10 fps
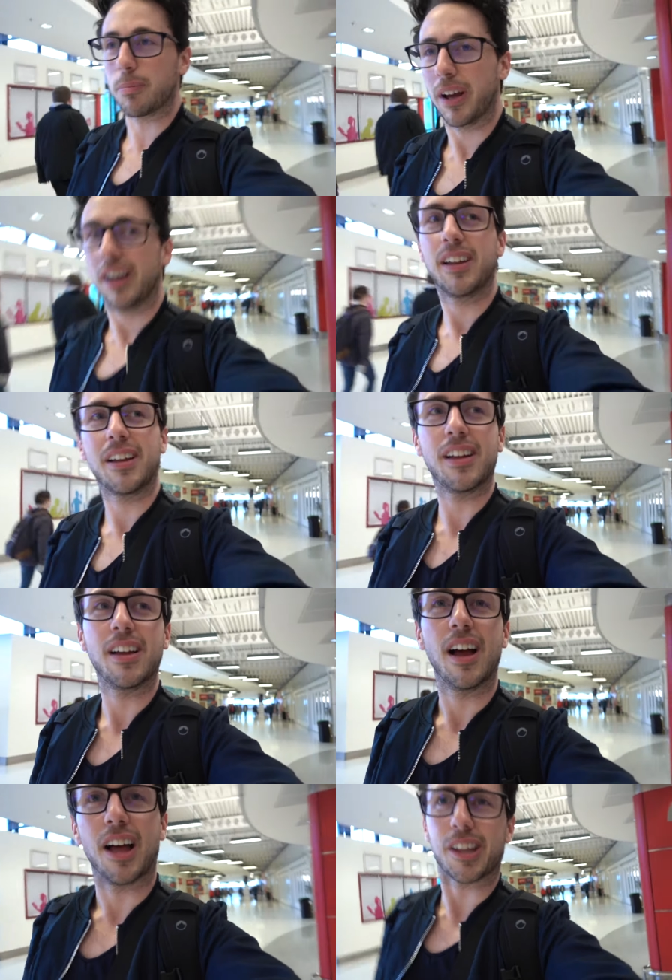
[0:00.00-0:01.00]
But
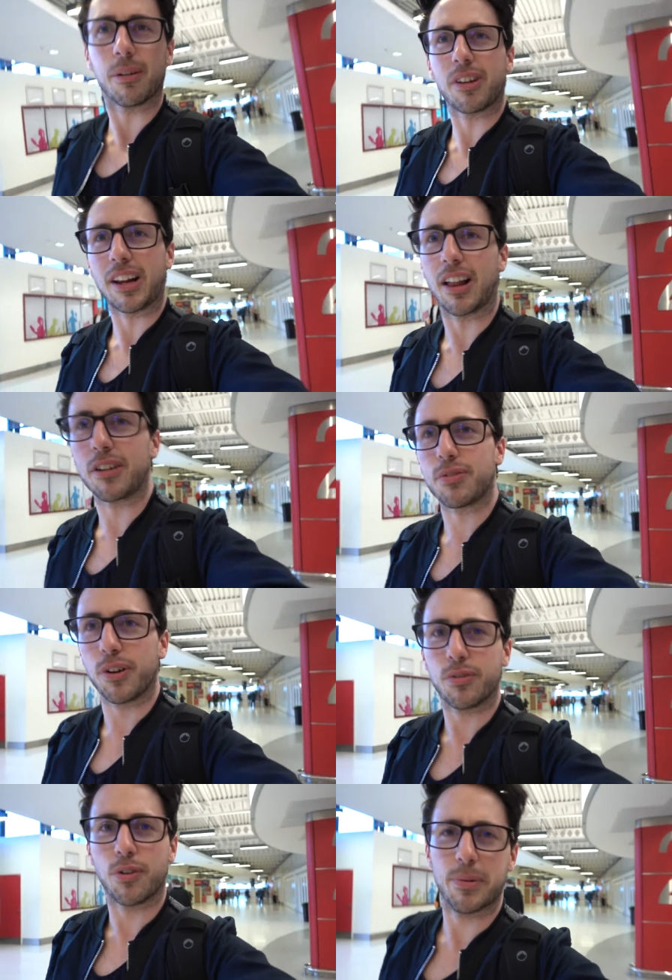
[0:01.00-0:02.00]
I think I was only like
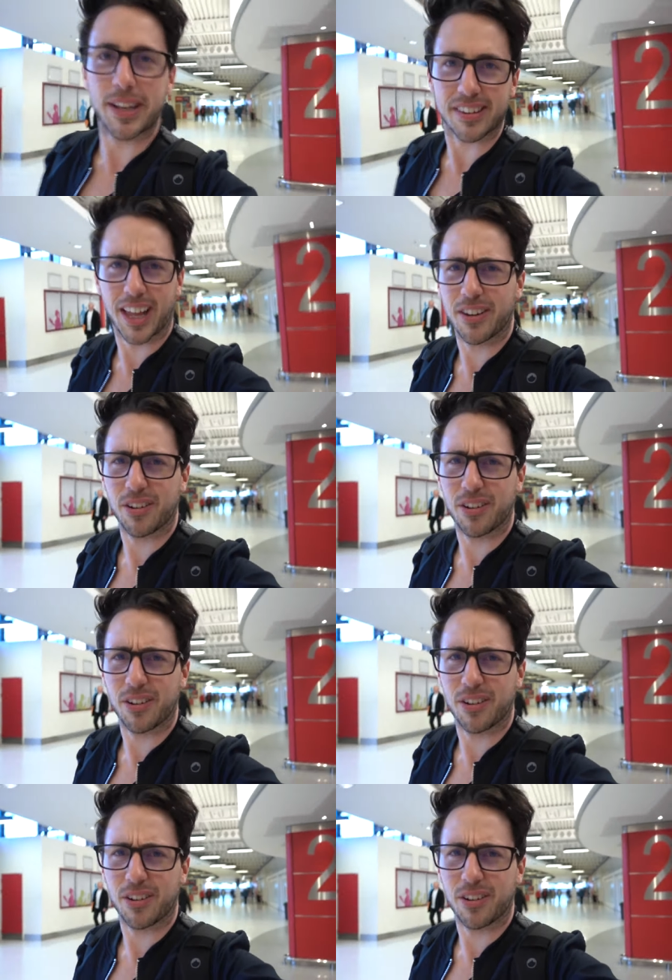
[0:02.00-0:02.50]
three or four minutes late